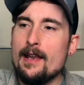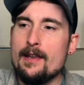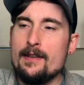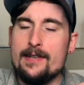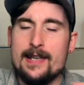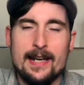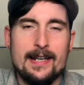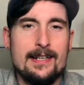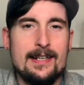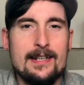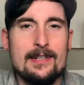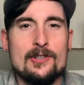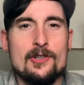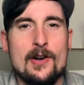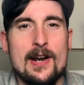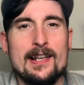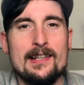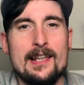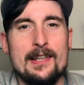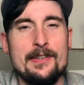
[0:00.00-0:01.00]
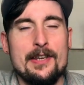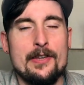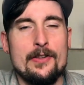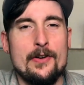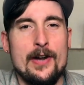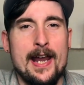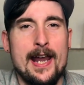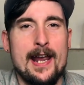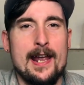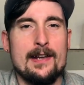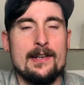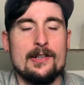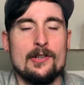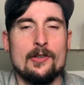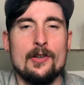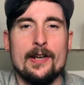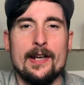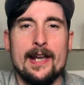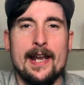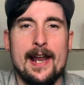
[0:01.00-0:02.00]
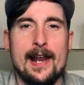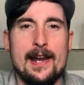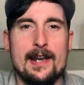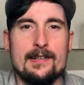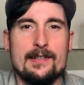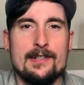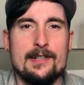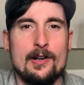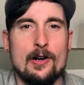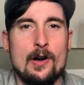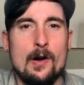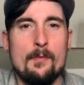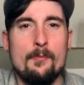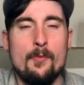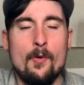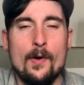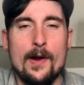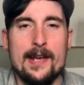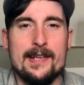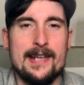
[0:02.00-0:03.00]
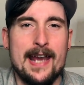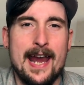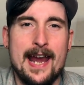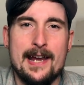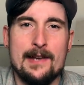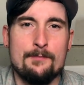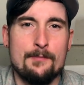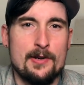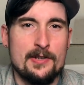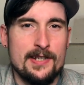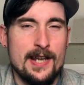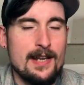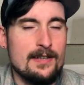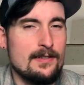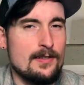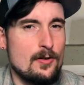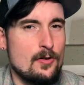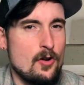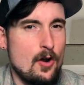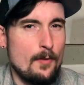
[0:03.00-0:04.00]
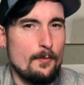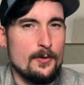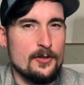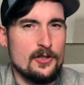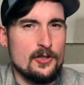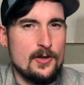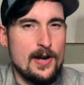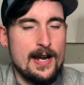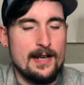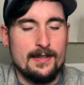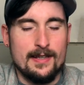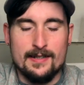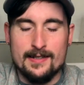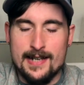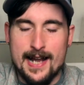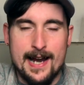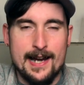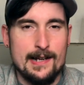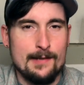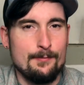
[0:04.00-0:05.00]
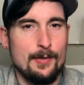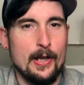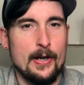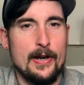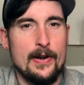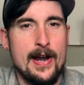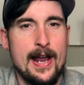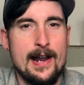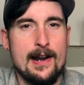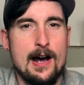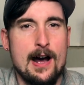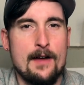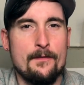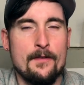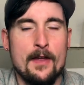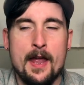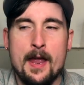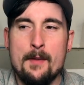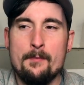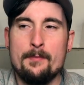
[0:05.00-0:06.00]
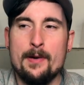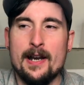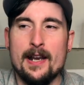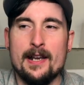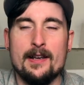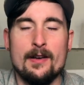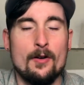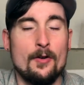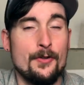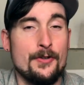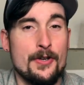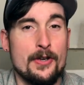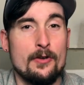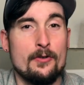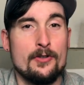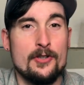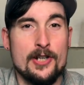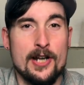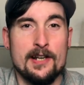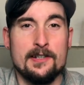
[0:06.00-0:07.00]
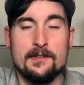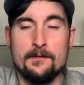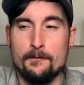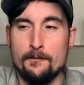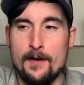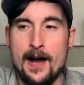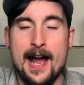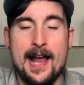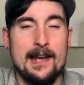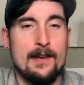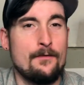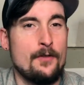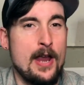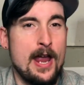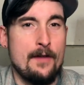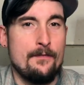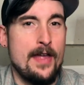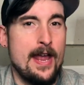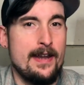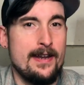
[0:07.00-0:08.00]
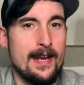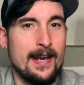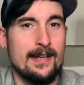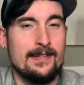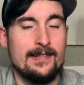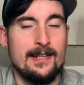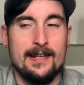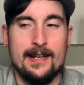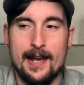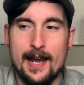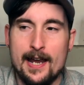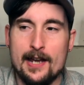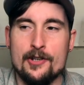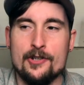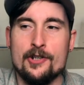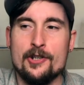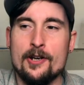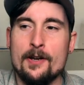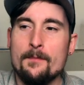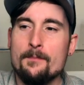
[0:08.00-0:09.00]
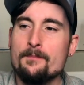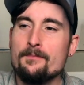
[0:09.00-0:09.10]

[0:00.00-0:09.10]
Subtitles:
Nicotine strength, on the other hand, you're looking at a 0.8%, so normal strength. It's not going to blow your head off, but it'll do just fine if you have that nicotine itch.